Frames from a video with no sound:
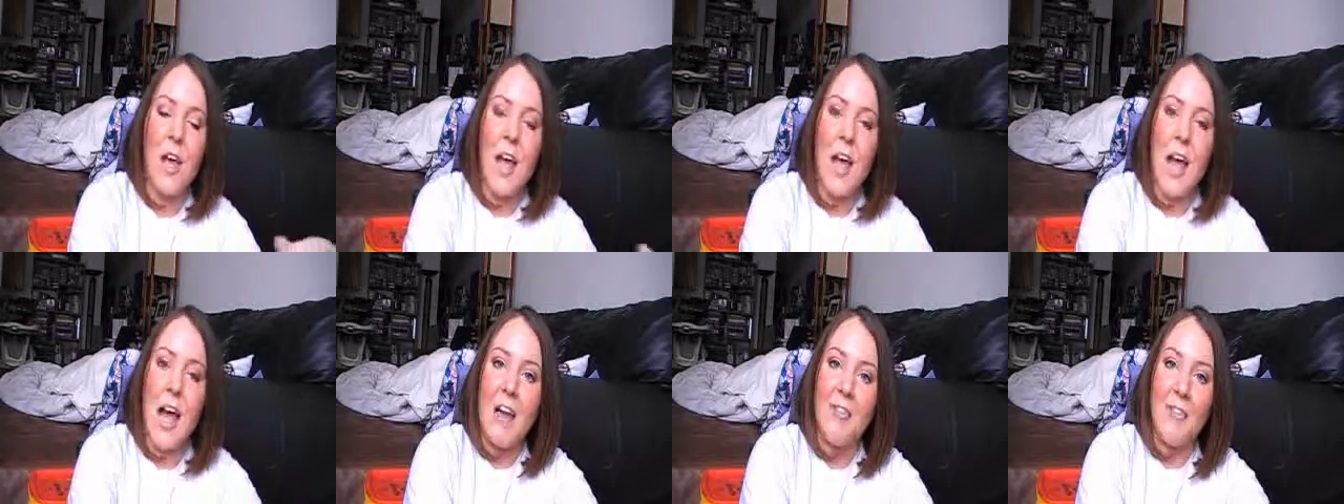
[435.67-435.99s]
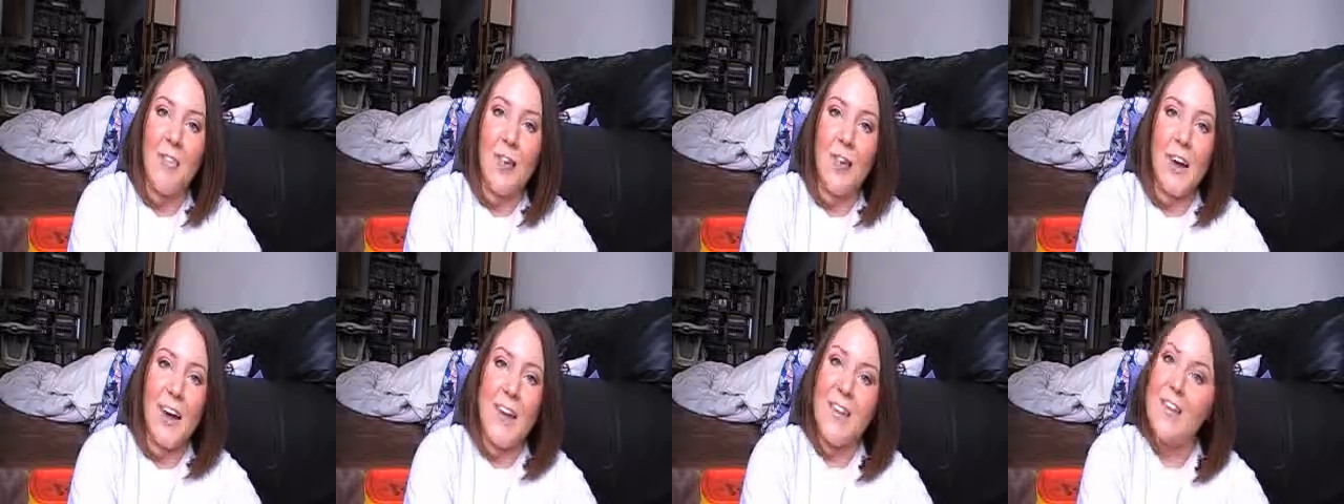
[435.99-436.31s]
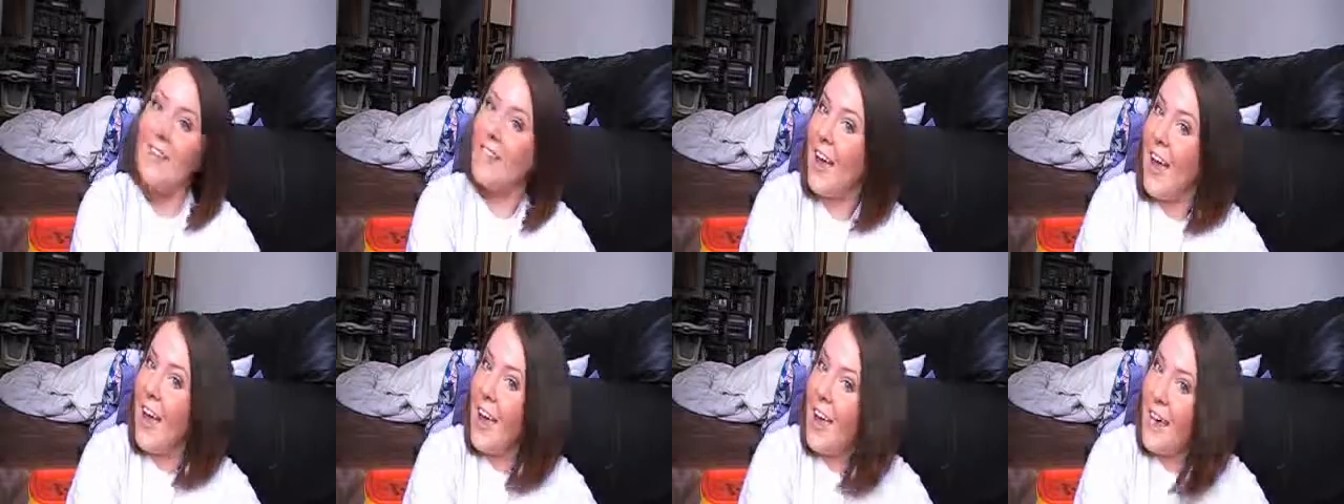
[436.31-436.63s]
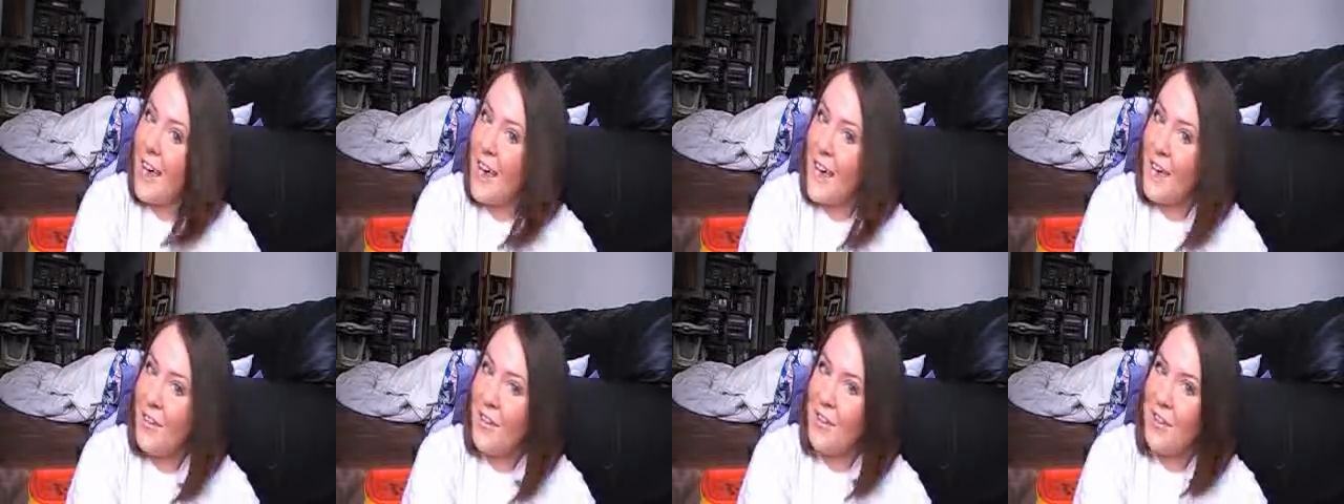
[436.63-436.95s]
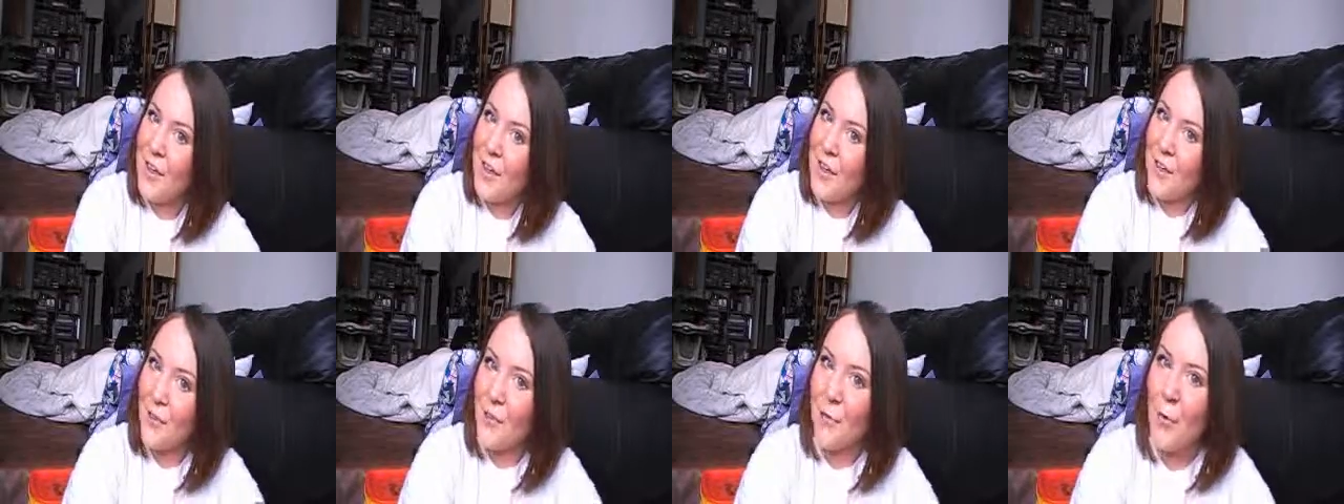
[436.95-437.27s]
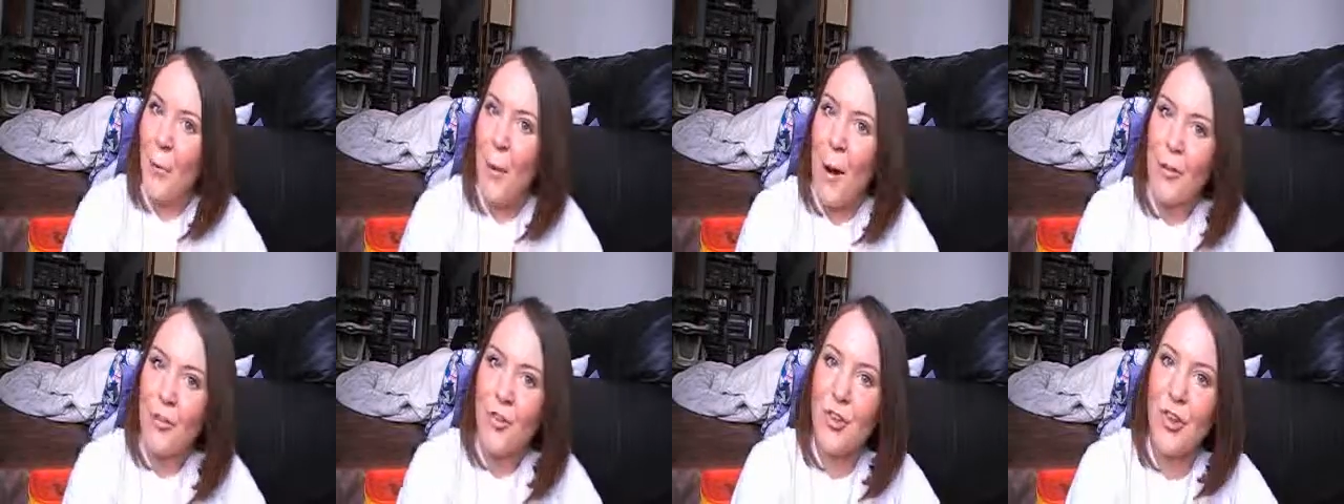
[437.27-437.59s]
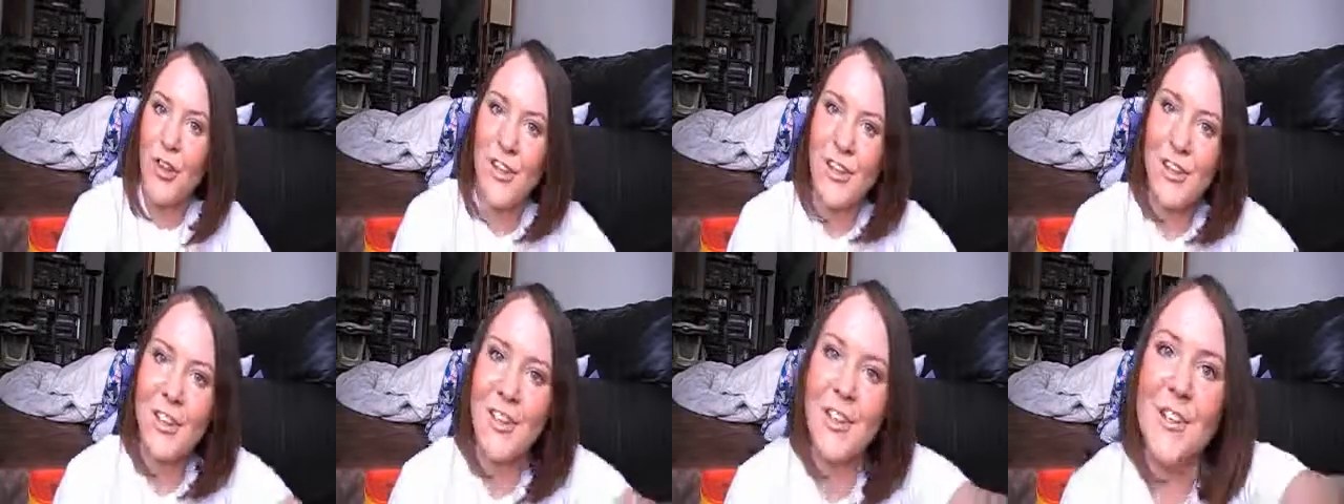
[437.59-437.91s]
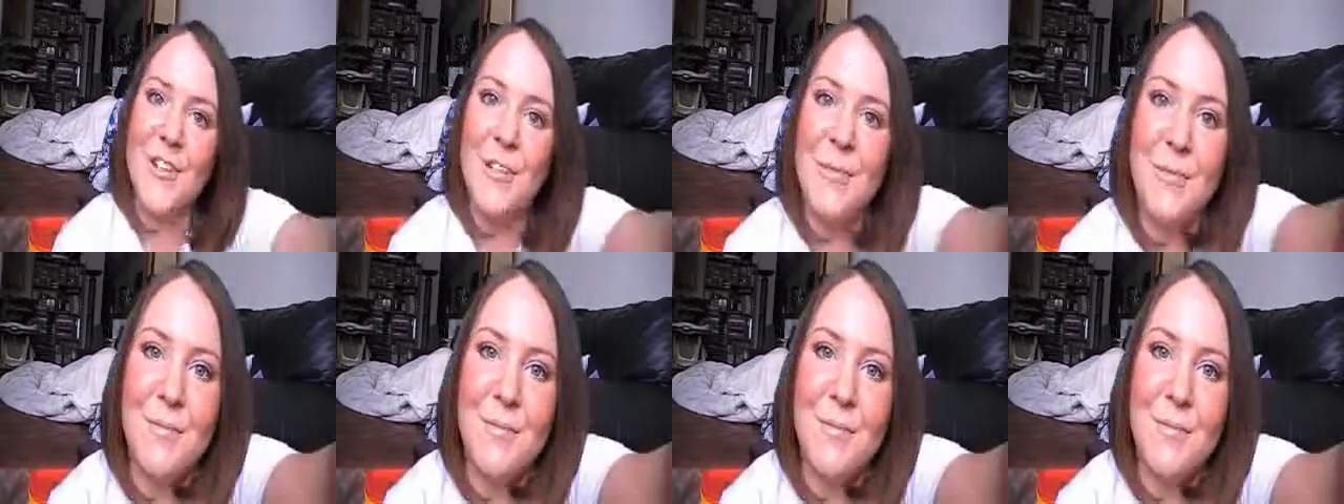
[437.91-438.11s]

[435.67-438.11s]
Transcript: Have a great day, and thanks for watching.